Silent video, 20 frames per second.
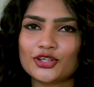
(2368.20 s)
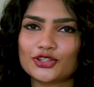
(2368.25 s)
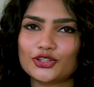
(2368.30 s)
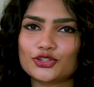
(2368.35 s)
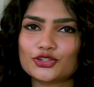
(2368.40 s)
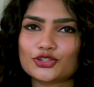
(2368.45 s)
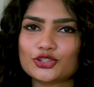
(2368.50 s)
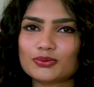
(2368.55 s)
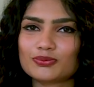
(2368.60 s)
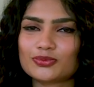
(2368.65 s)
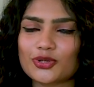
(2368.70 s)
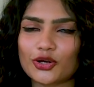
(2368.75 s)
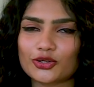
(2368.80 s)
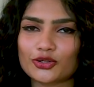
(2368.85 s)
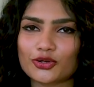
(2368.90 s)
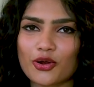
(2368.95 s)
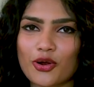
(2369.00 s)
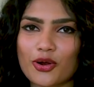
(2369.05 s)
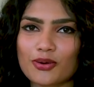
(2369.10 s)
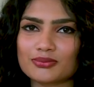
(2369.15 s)

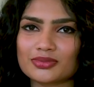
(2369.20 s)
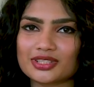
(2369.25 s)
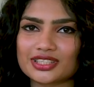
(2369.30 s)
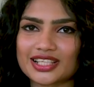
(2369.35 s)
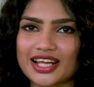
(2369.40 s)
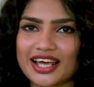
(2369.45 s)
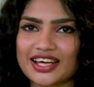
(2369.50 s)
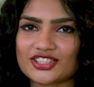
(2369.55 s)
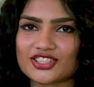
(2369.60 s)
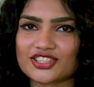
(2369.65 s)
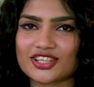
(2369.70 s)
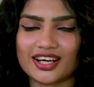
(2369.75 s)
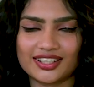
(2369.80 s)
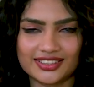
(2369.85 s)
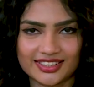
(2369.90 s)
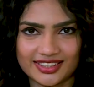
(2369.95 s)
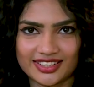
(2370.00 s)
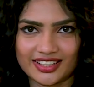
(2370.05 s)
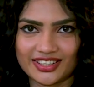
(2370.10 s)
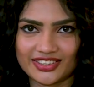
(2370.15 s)

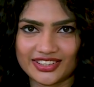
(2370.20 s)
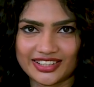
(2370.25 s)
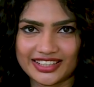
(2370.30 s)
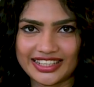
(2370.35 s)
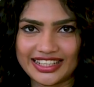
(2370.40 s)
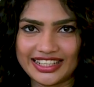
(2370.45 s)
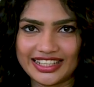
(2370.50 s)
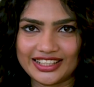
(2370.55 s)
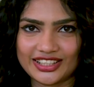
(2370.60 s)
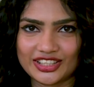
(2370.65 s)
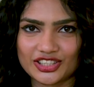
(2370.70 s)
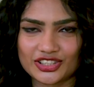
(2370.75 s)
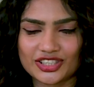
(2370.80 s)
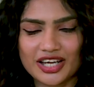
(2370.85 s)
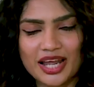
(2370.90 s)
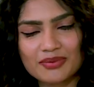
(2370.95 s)
youtube.com/adhadharanaenglish.